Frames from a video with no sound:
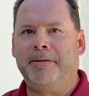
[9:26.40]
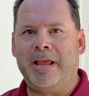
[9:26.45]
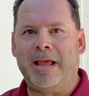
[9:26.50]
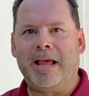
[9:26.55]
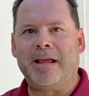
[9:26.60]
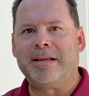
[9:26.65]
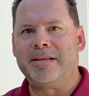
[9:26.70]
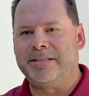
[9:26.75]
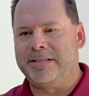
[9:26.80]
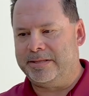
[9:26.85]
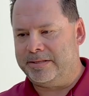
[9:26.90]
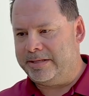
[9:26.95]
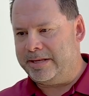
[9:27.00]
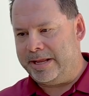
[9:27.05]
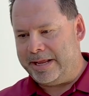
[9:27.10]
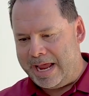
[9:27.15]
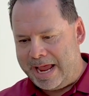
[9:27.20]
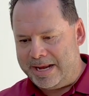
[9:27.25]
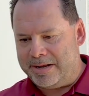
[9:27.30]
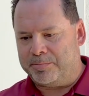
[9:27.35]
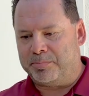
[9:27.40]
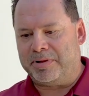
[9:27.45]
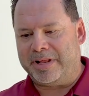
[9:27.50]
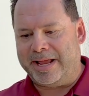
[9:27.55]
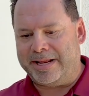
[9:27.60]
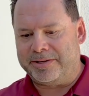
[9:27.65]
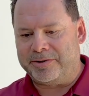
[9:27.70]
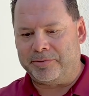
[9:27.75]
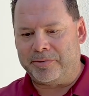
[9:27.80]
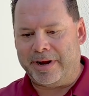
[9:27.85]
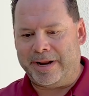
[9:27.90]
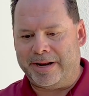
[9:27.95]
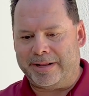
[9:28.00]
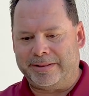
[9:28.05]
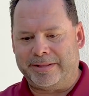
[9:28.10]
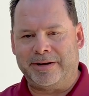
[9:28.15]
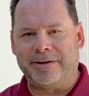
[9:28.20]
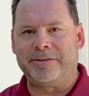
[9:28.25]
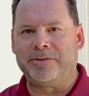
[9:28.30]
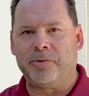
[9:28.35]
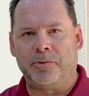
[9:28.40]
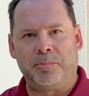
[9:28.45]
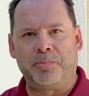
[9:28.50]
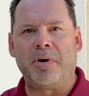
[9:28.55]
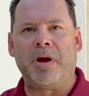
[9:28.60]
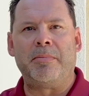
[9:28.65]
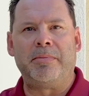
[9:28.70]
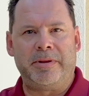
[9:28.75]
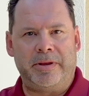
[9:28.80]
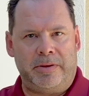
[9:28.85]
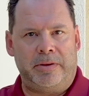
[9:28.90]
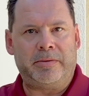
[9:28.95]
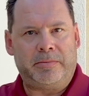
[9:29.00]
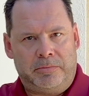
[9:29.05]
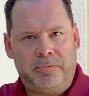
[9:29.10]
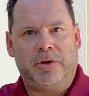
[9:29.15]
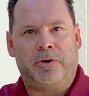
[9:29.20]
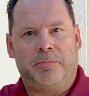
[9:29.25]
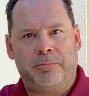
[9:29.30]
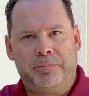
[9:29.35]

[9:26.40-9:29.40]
Yeah, because it had a planter right out there, so it probably built